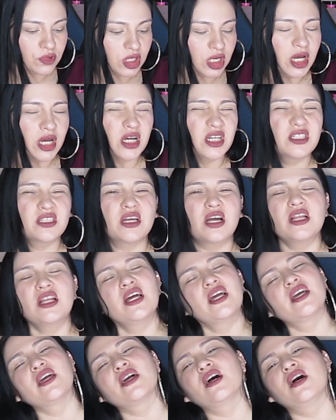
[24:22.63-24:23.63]
Yeah, because I
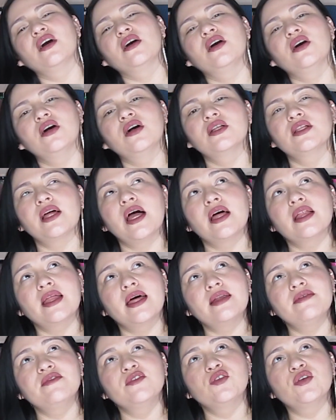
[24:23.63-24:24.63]
like, a
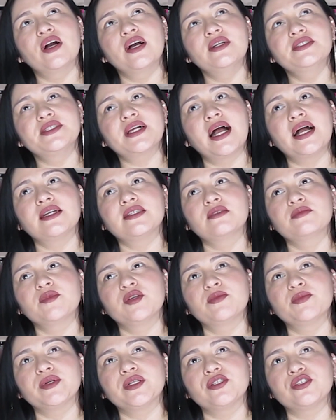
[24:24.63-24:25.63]
lot of you guys asked
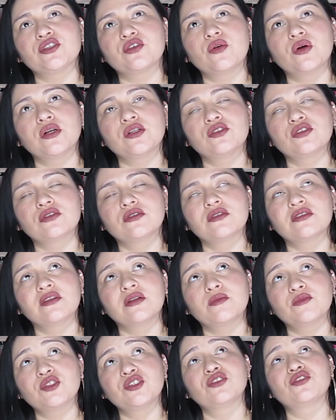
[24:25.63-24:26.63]
me a bunch of questions and
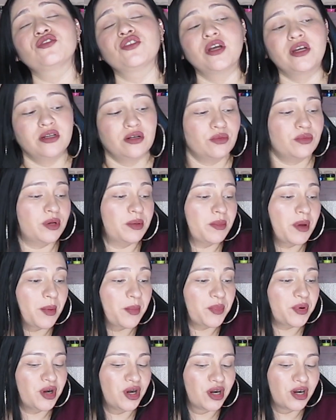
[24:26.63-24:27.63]
I'm just trying to
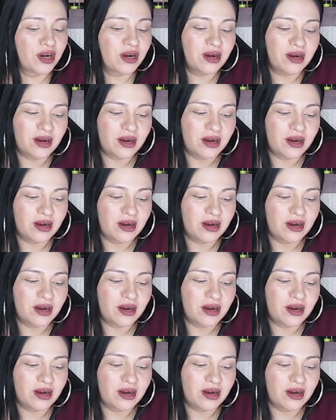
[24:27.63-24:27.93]
remember.